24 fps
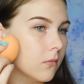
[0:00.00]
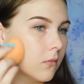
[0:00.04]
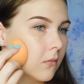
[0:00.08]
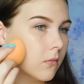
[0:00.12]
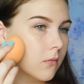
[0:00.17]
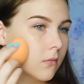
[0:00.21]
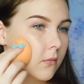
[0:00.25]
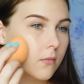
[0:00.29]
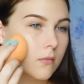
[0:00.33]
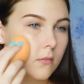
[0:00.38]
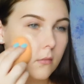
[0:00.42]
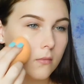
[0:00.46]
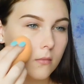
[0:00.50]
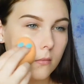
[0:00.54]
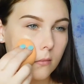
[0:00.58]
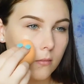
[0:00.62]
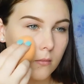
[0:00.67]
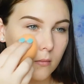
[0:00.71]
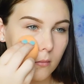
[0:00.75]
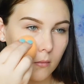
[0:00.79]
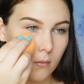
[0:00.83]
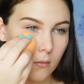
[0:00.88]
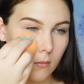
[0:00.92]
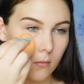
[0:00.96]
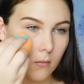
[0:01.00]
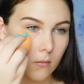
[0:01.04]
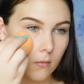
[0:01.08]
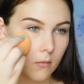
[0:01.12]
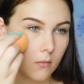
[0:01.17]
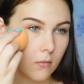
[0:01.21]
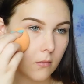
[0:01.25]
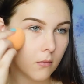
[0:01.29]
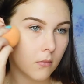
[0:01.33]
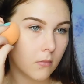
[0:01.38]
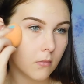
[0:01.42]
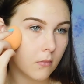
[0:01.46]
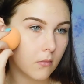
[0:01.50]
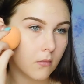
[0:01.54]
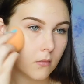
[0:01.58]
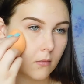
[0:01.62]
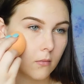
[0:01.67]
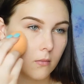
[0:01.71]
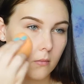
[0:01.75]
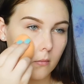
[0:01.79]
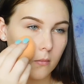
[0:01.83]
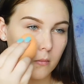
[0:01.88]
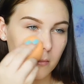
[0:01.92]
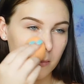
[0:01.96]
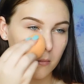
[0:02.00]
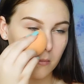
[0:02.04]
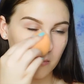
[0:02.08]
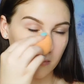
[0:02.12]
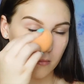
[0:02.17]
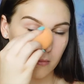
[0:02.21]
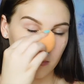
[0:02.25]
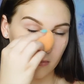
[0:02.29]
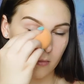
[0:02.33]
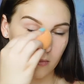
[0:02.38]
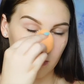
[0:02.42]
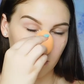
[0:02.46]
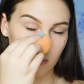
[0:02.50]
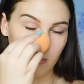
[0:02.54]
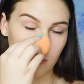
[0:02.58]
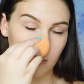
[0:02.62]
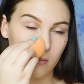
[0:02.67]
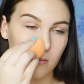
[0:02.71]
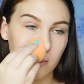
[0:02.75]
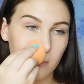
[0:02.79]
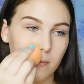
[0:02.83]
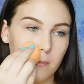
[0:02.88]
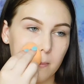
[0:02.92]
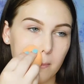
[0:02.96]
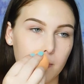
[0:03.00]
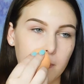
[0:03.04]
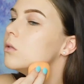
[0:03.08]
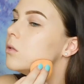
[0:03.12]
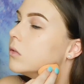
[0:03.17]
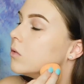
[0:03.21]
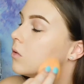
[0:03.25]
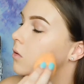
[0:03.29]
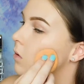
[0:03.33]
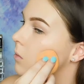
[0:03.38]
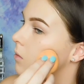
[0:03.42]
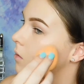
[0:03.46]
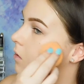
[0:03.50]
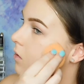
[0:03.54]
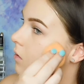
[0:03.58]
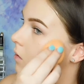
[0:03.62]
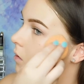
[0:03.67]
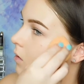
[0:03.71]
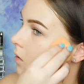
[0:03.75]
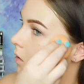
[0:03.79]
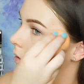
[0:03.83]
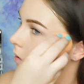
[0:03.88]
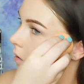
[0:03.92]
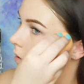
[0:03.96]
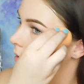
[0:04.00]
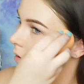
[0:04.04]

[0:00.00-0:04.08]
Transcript: (no one is talking)